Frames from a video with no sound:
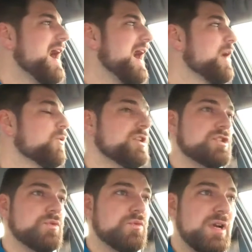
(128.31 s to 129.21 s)
I
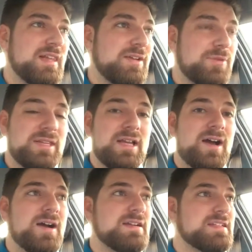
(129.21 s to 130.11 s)
worked really, really
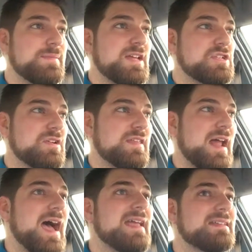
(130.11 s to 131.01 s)
hard to make sure that
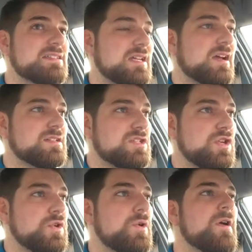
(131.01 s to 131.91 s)
I stuck
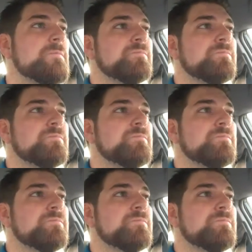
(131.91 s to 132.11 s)
to